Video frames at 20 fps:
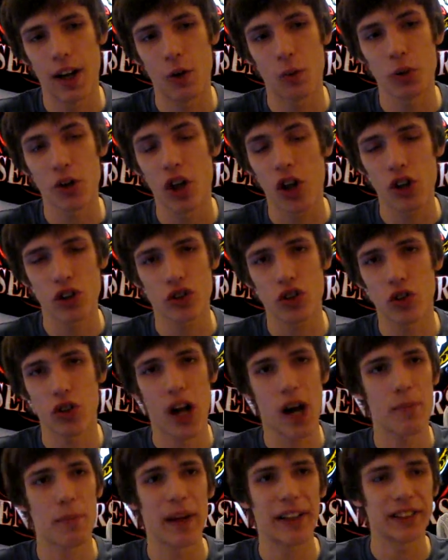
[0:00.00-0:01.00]
We also
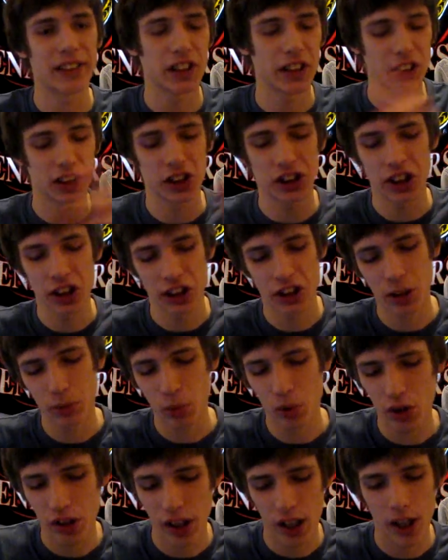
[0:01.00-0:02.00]
got mention of the
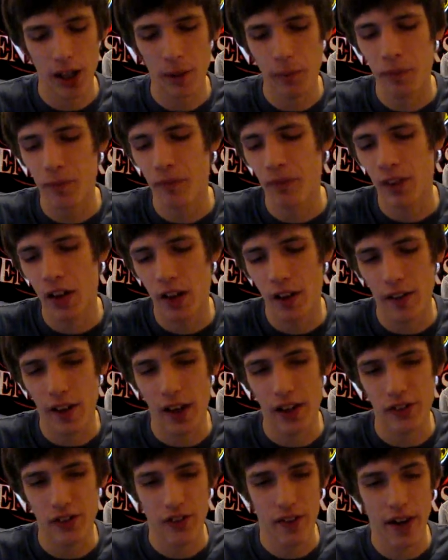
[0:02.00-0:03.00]
Shichibukai that
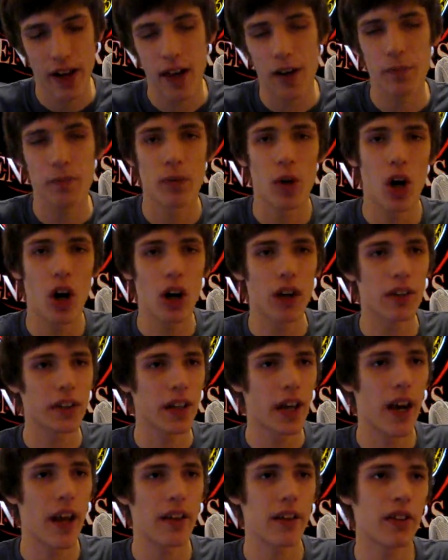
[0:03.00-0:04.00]
is there on the
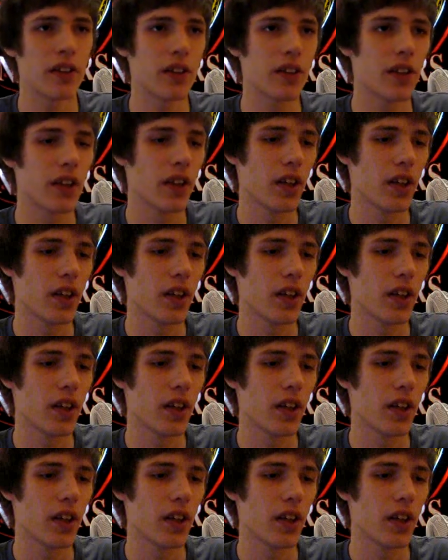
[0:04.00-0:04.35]
island.